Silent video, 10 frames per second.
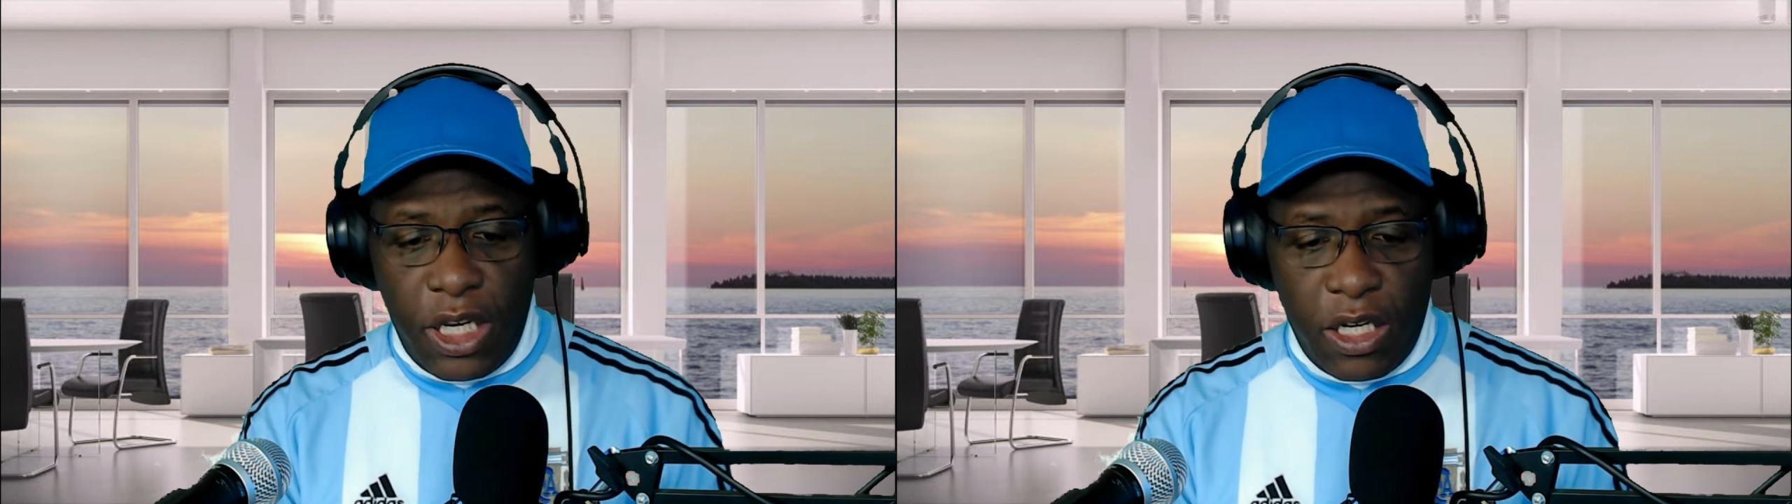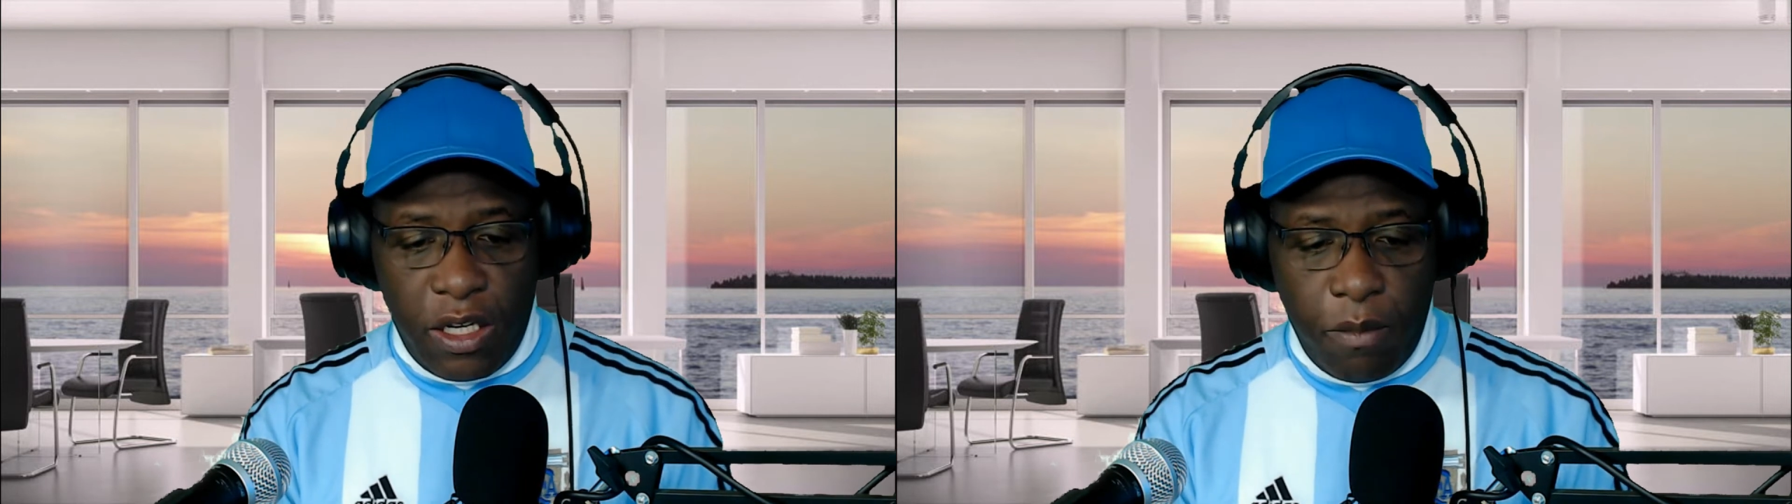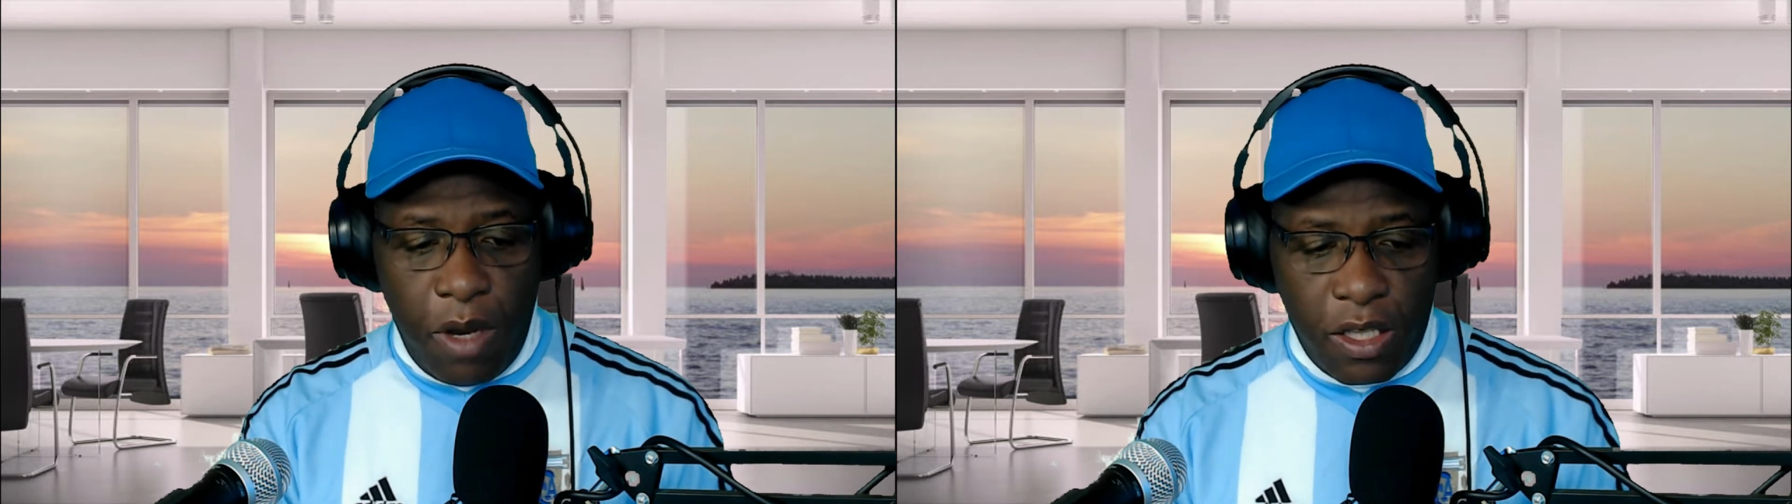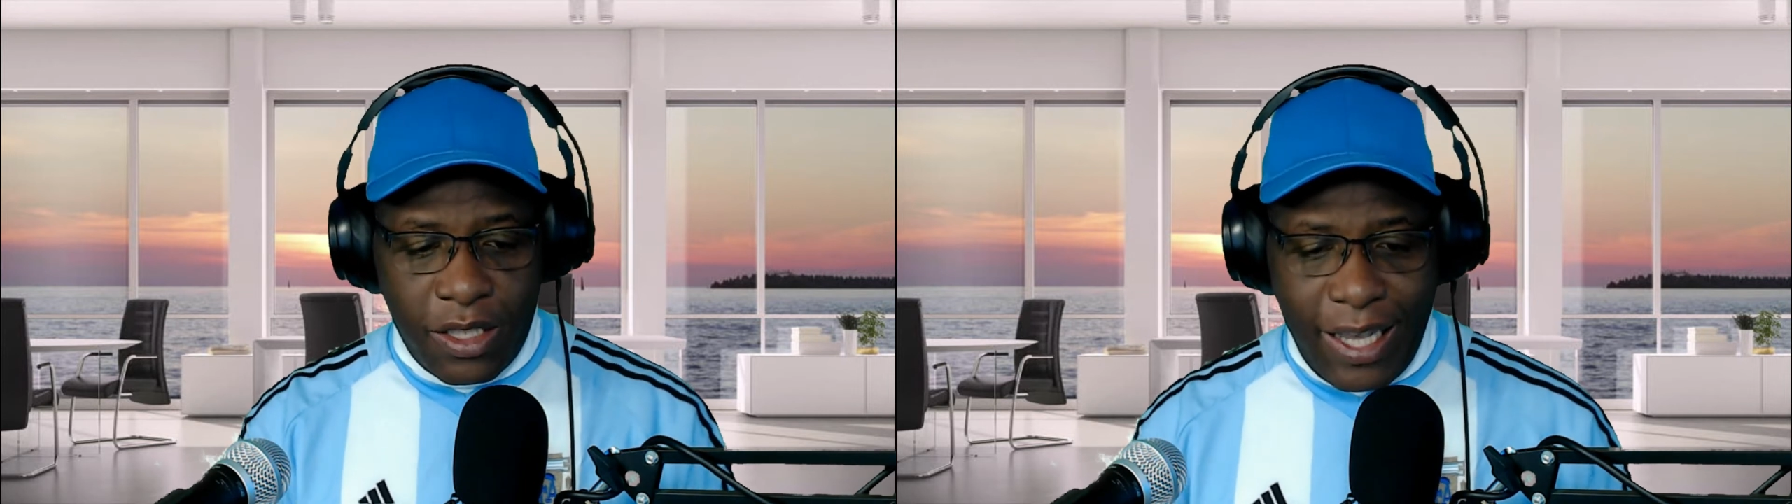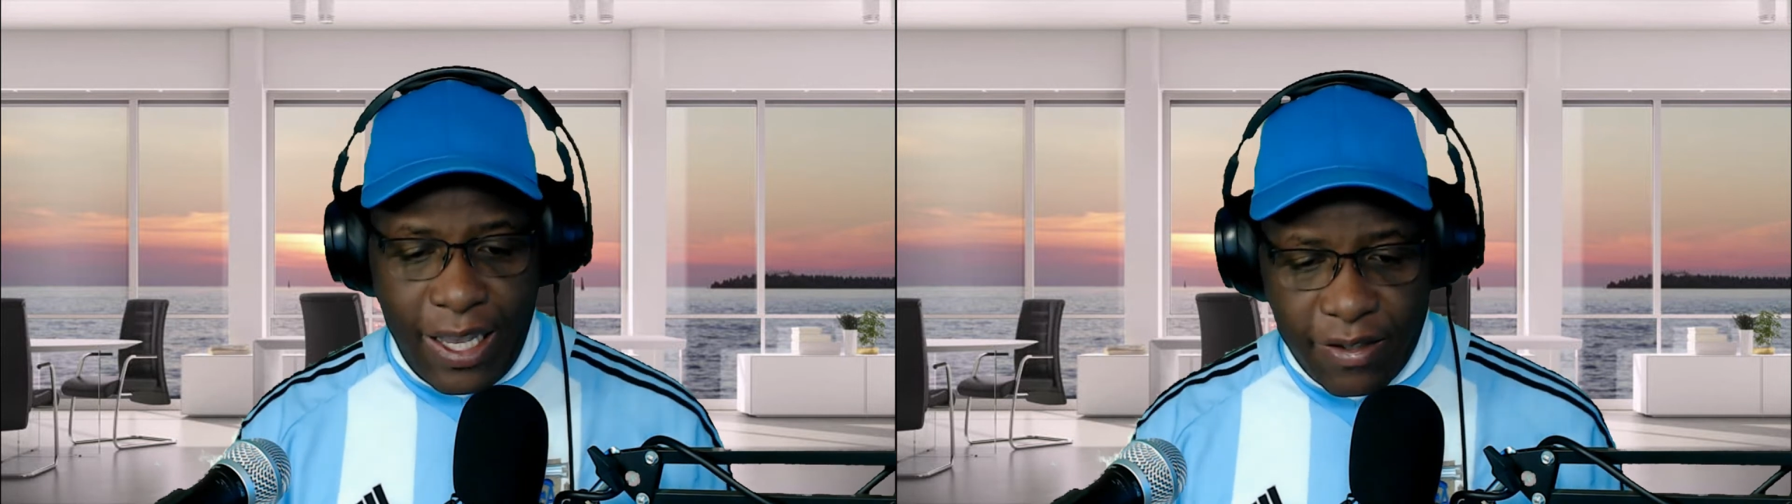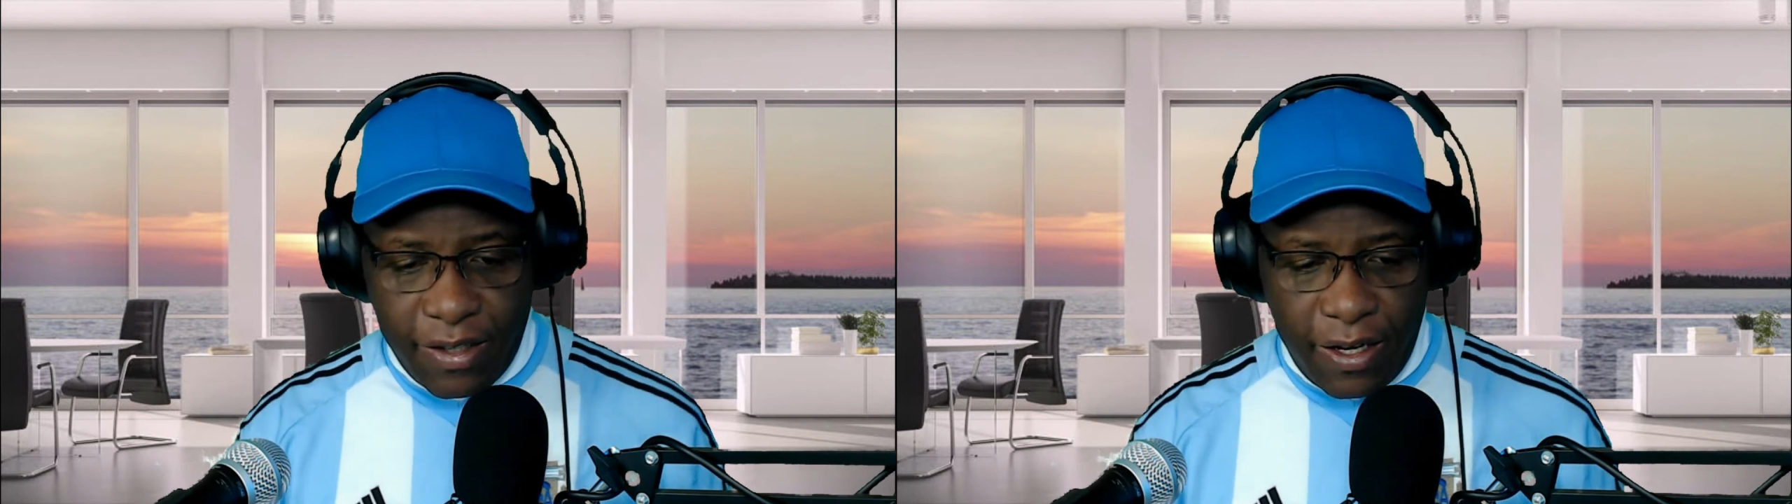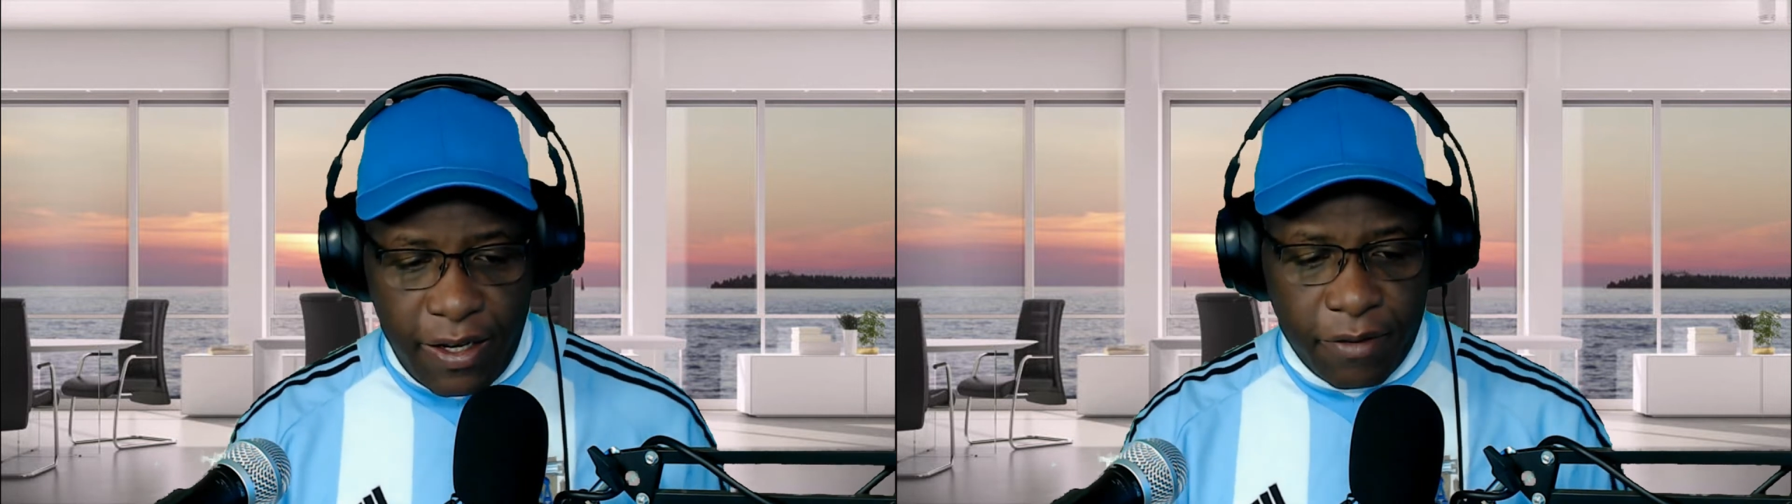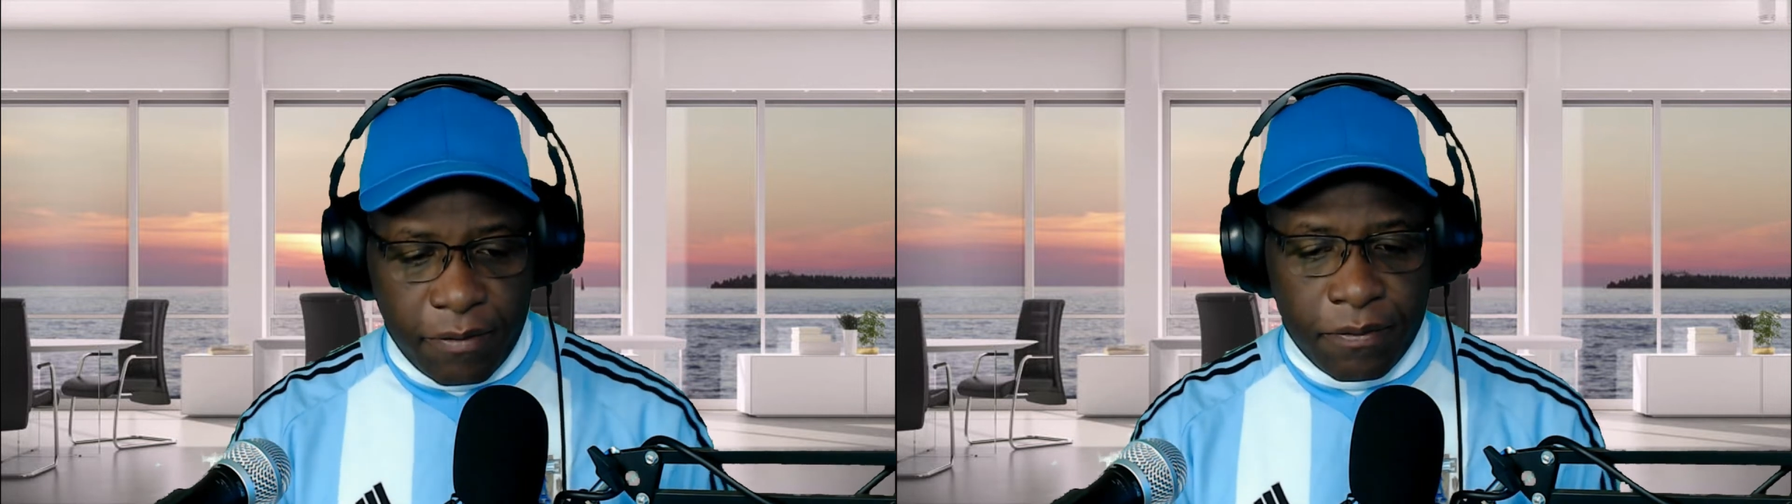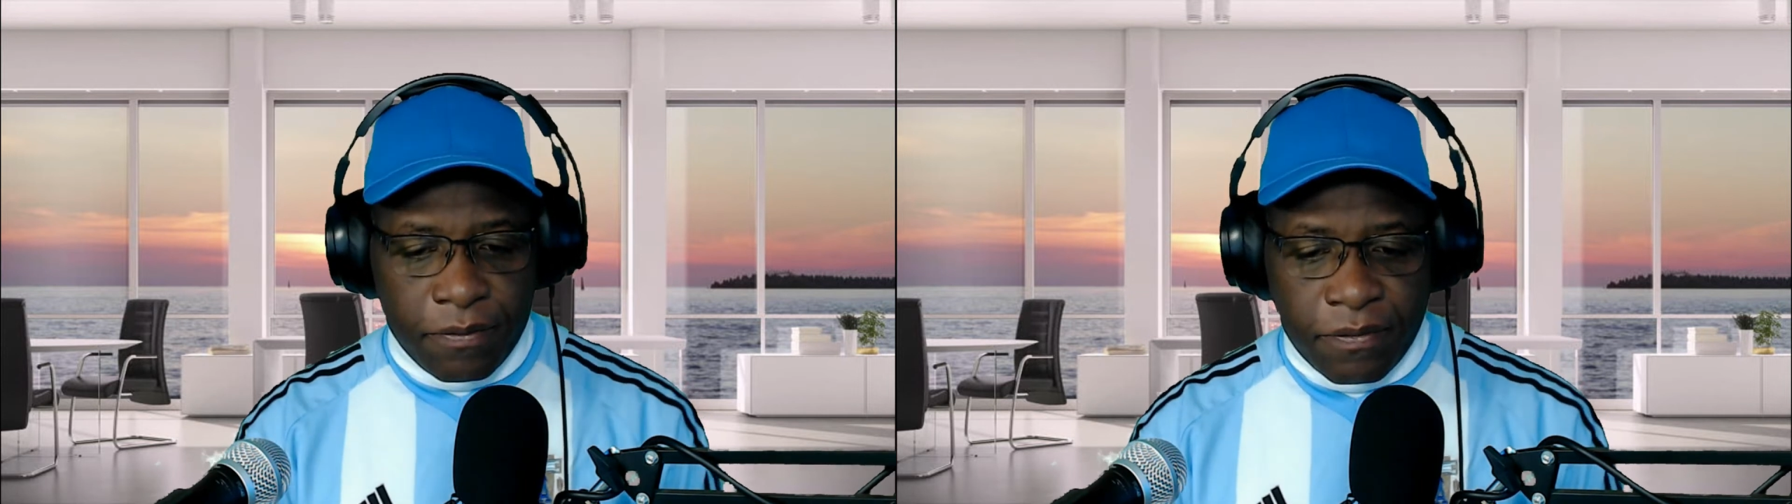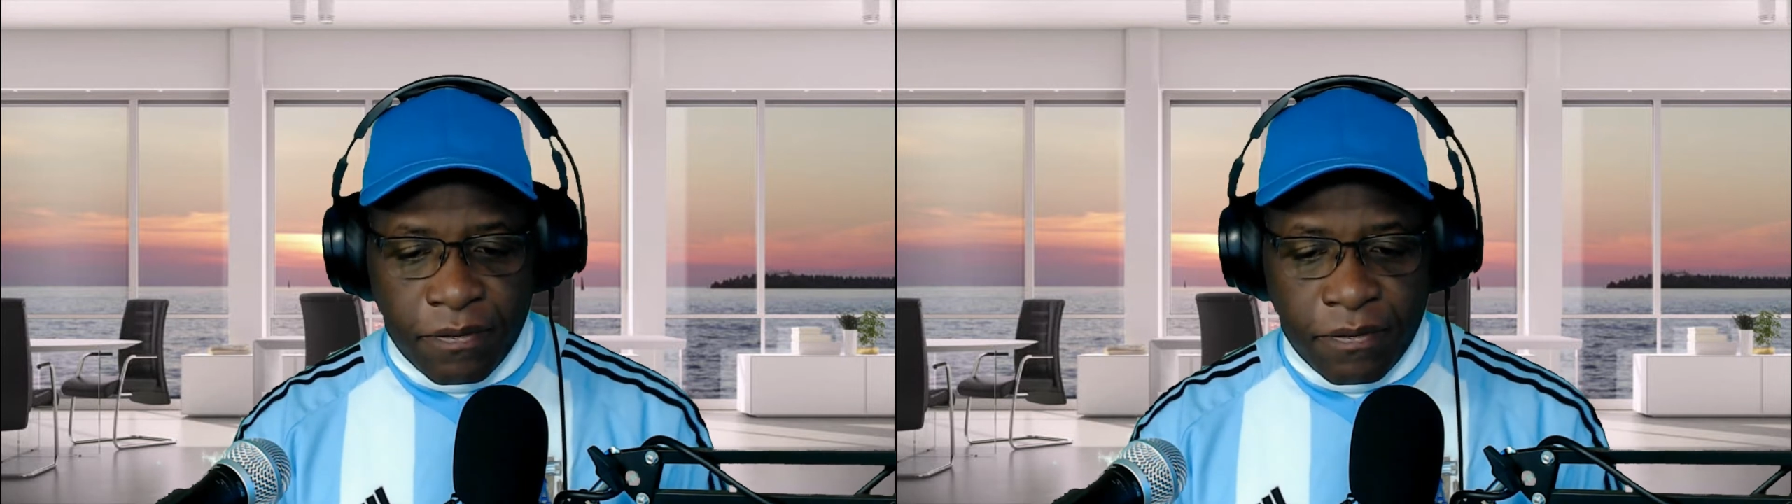in a podcast setting.